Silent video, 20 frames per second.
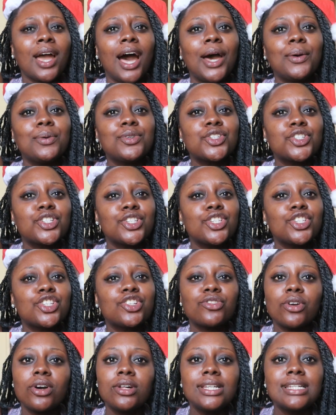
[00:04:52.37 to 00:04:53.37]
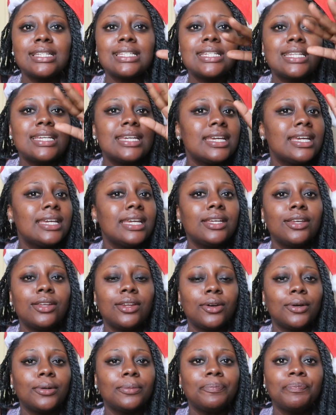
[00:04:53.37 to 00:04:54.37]
I was just strolling today, you
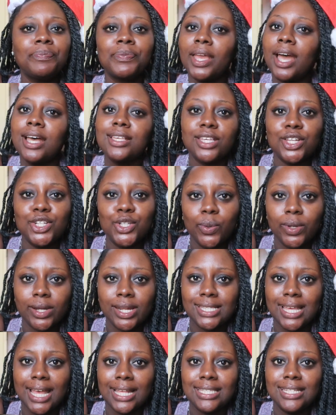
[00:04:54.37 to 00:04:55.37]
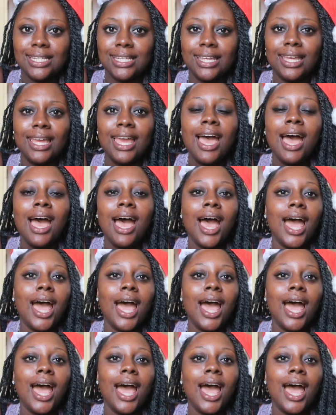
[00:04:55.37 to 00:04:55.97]
know, as I do on a Saturday,